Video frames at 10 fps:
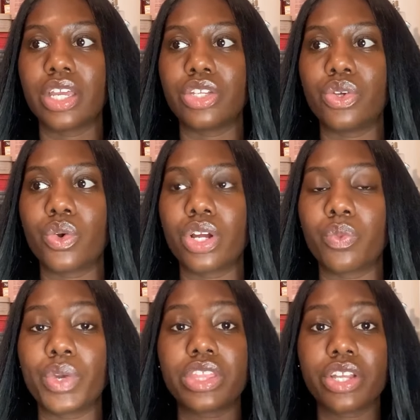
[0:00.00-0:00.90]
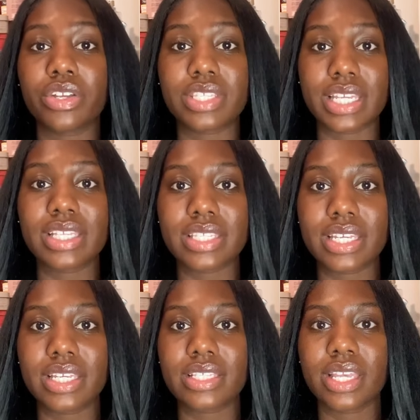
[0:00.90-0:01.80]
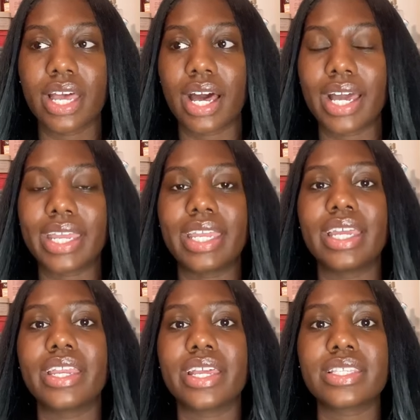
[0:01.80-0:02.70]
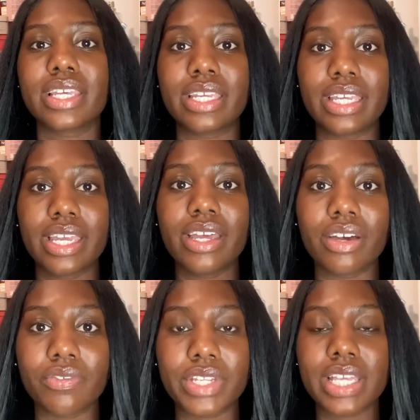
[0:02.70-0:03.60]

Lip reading: your senses, again, it's a gift.